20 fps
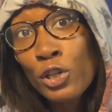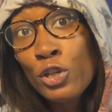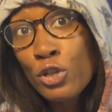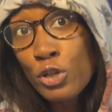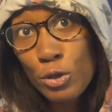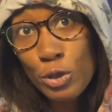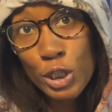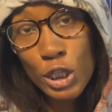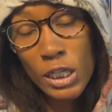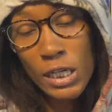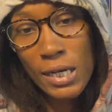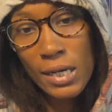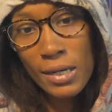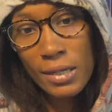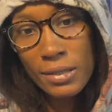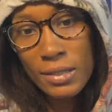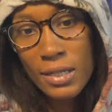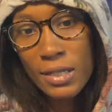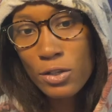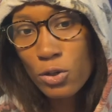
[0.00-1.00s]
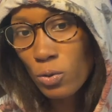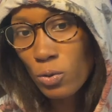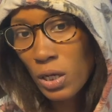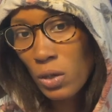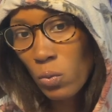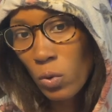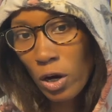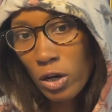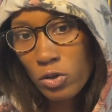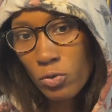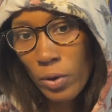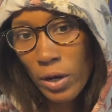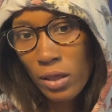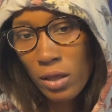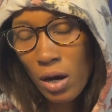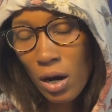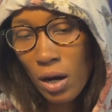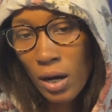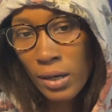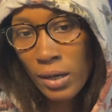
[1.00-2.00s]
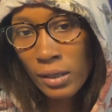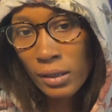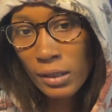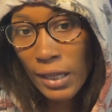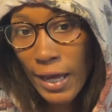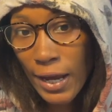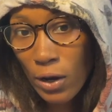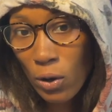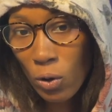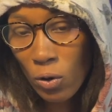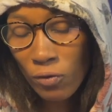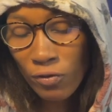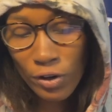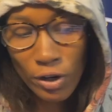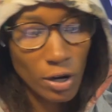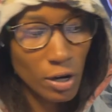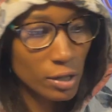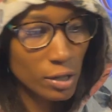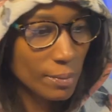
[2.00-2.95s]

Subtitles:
NewJeans is who he worked with on Layover.